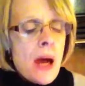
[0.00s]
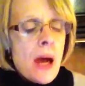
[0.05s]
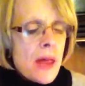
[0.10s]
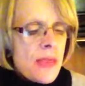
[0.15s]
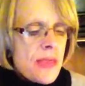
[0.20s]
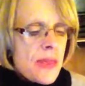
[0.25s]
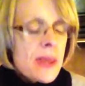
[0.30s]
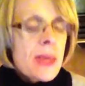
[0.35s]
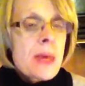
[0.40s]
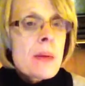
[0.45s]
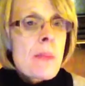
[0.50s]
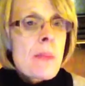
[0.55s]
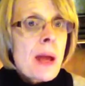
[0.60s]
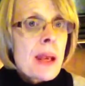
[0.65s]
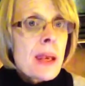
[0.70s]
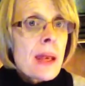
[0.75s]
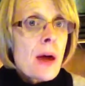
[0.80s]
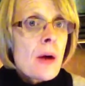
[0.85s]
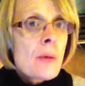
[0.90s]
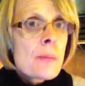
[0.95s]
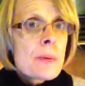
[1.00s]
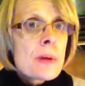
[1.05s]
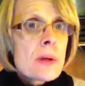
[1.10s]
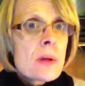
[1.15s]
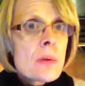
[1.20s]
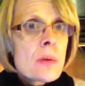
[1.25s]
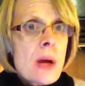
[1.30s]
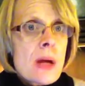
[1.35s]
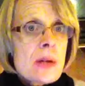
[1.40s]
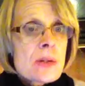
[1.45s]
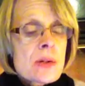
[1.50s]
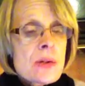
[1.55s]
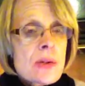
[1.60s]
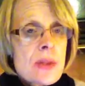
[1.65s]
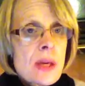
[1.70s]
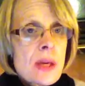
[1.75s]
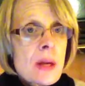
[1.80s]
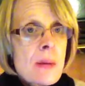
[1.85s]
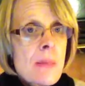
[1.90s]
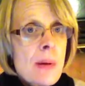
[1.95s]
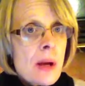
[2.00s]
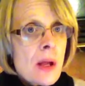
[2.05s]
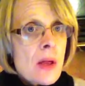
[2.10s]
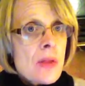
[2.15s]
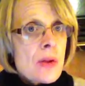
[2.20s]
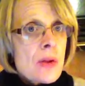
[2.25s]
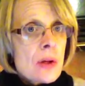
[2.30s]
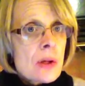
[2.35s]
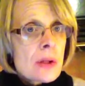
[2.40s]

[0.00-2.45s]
I think it might help you as you think about other